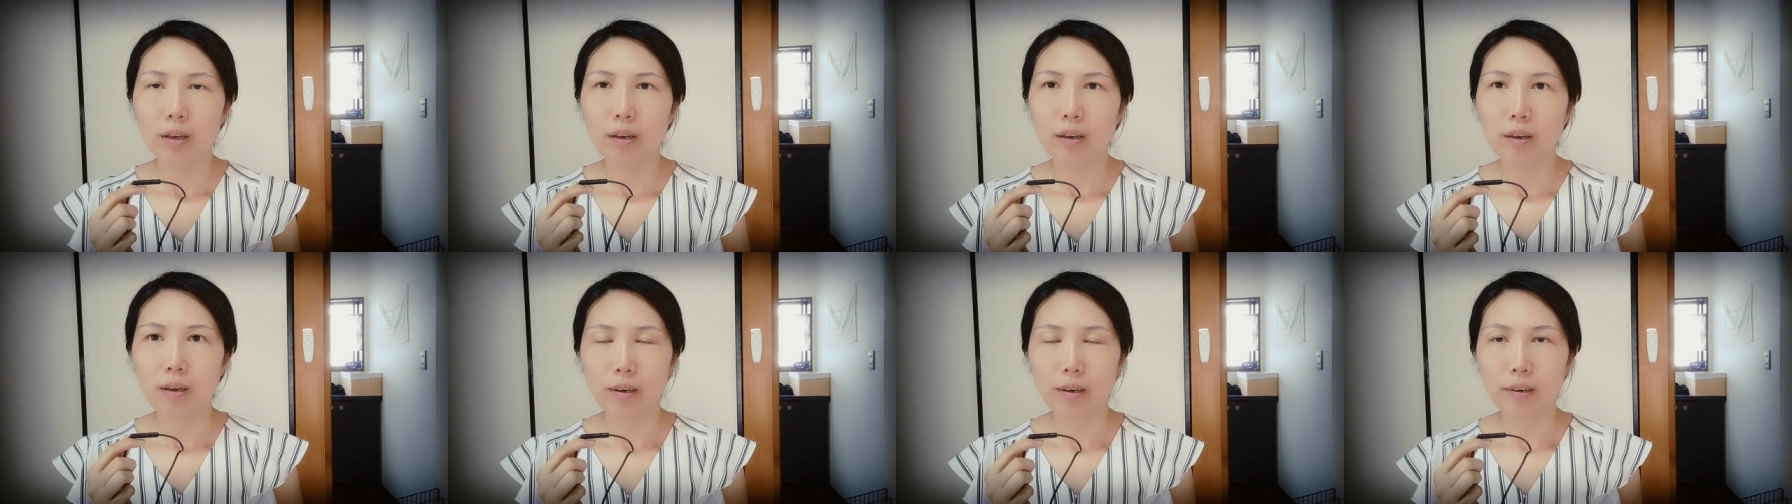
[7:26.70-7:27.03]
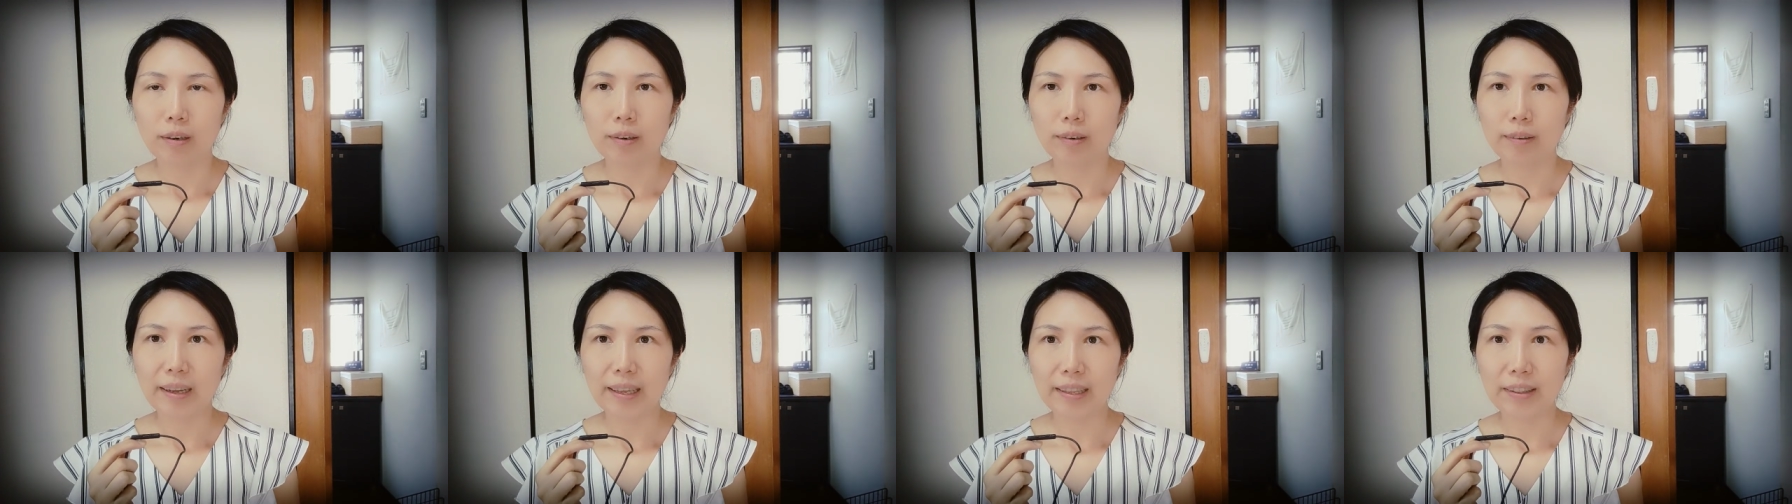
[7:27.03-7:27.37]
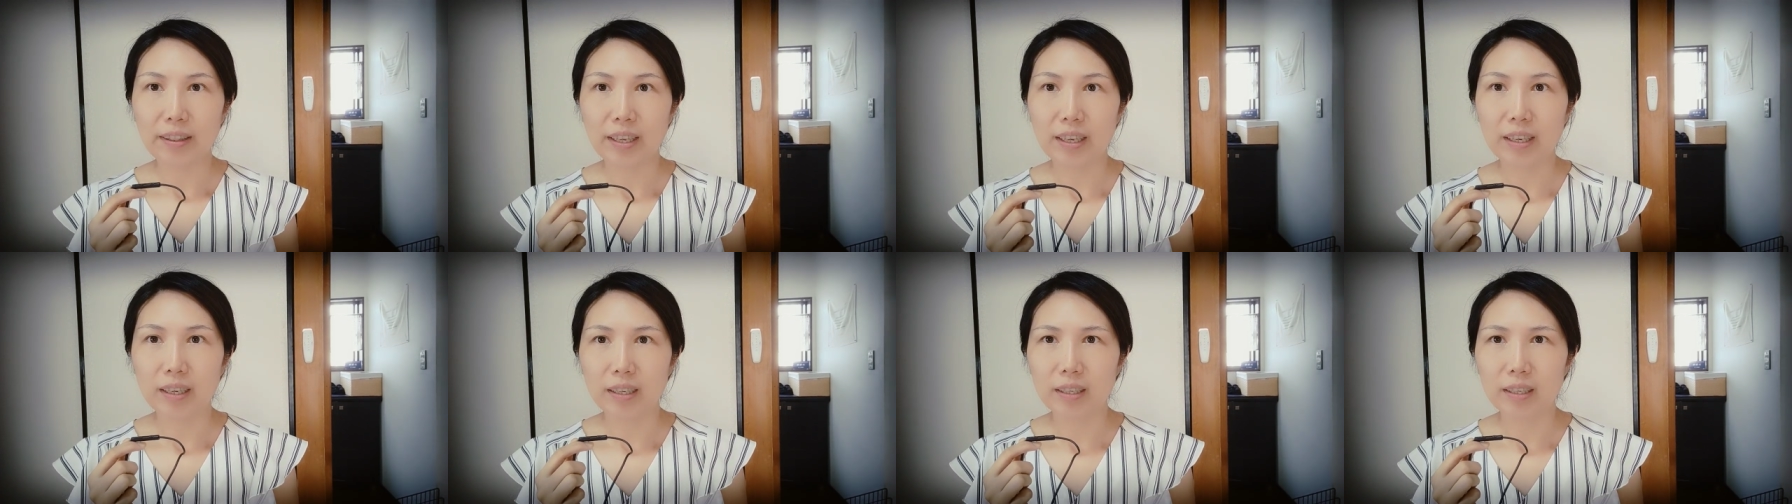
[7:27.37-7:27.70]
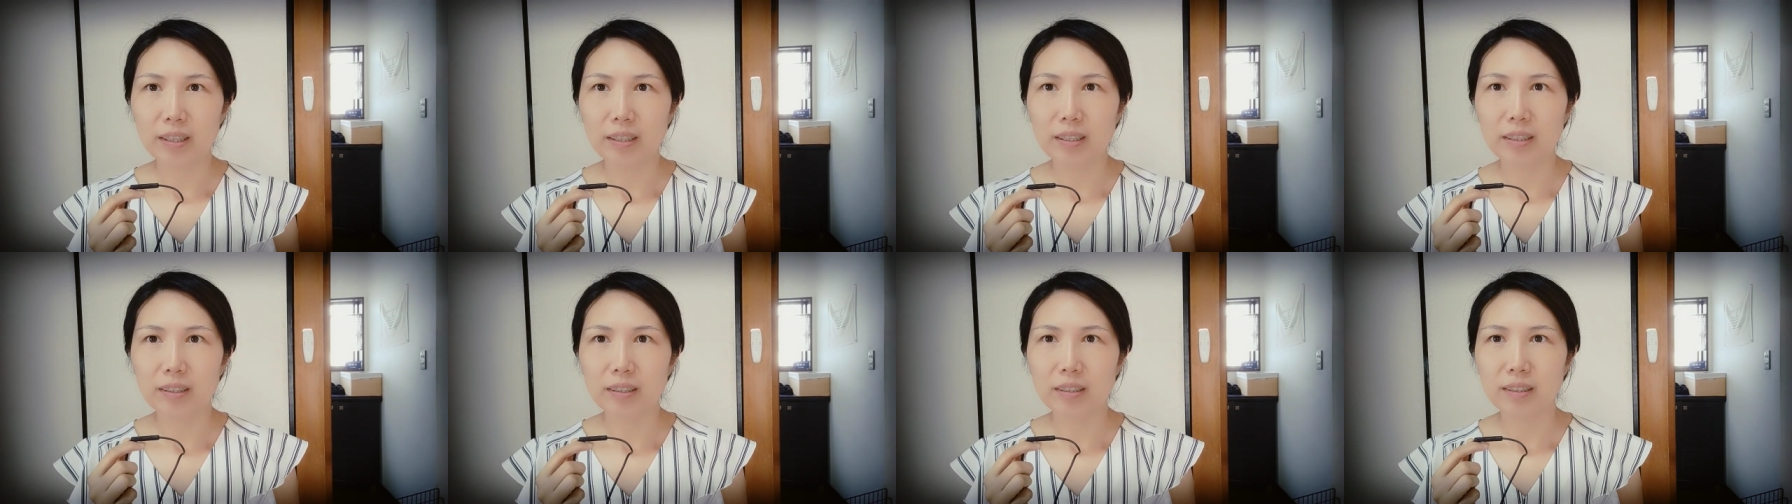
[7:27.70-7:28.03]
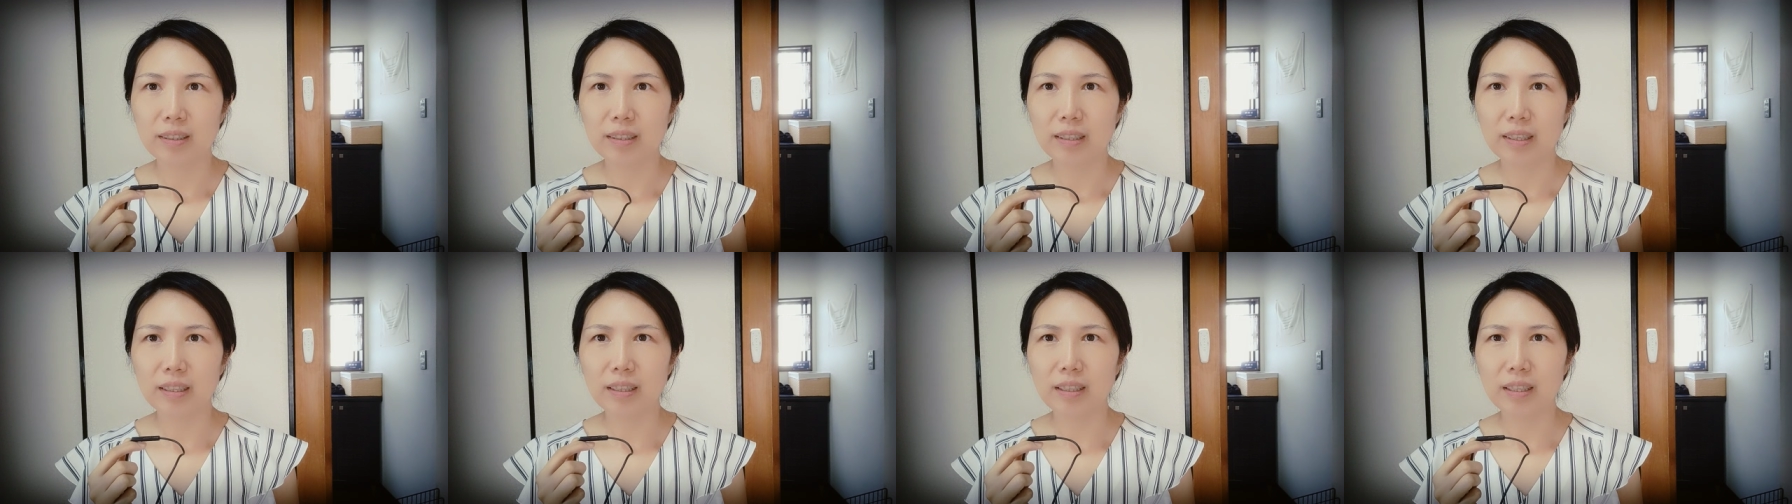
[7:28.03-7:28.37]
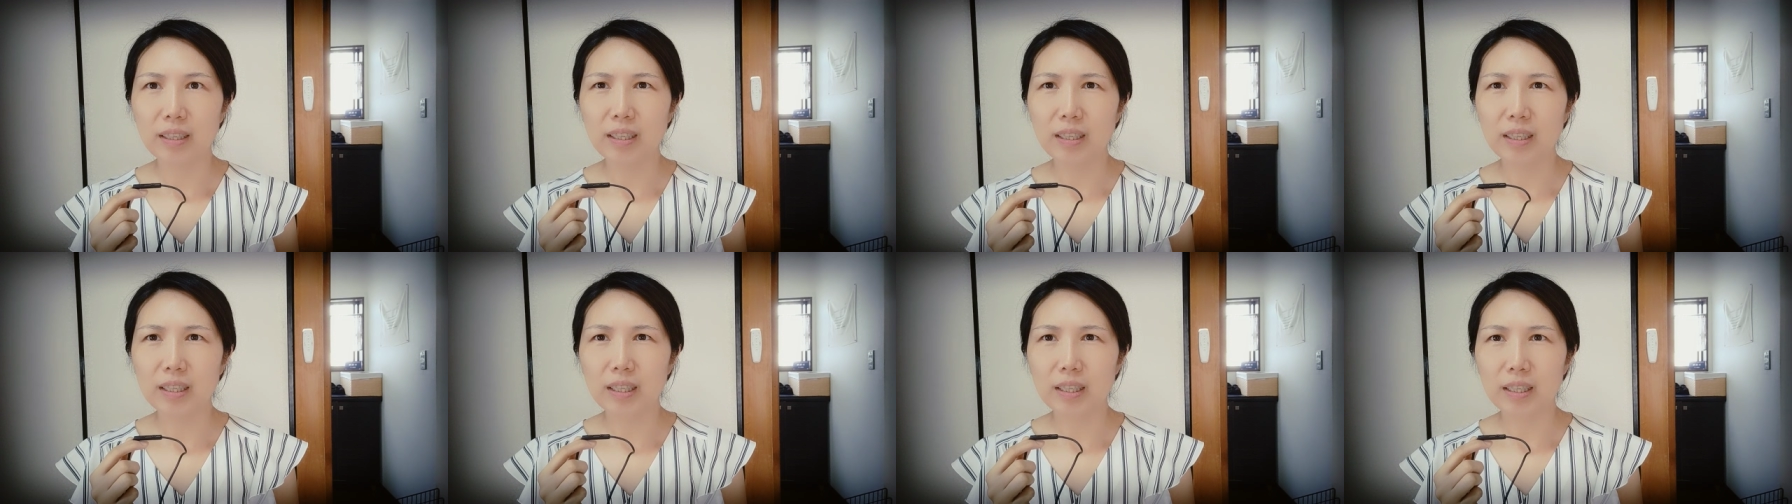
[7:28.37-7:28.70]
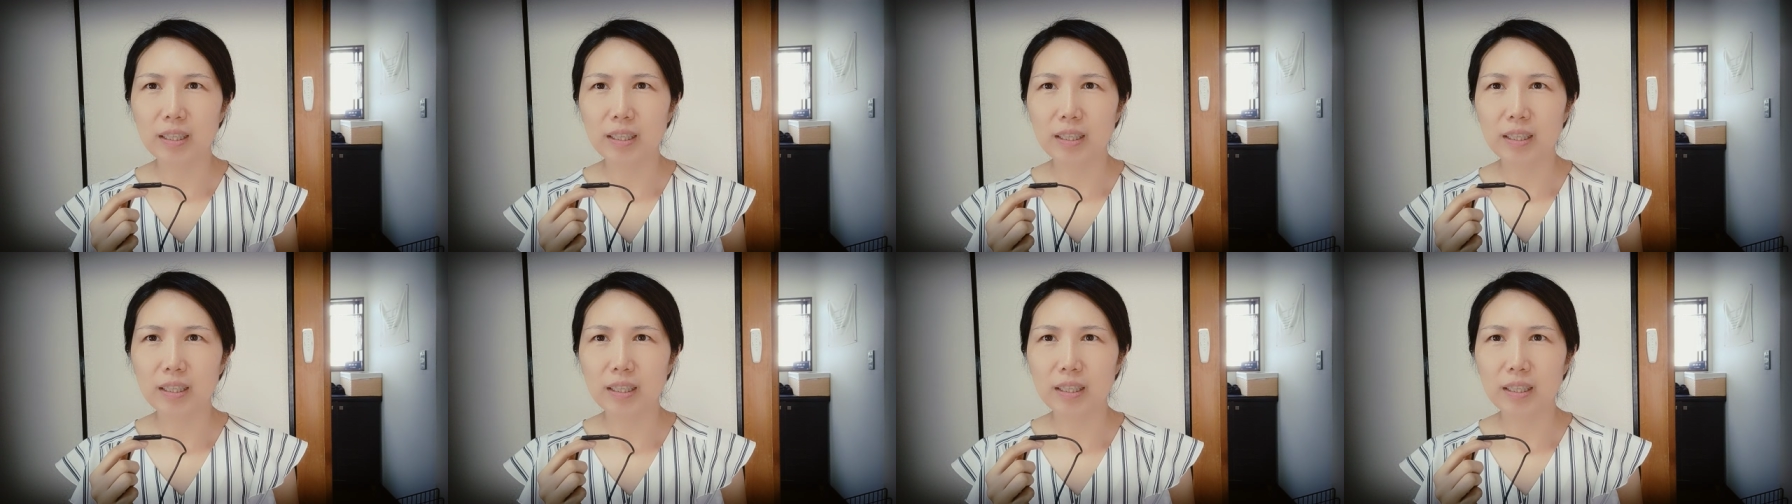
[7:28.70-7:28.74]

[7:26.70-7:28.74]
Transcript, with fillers: Uh, I think. I think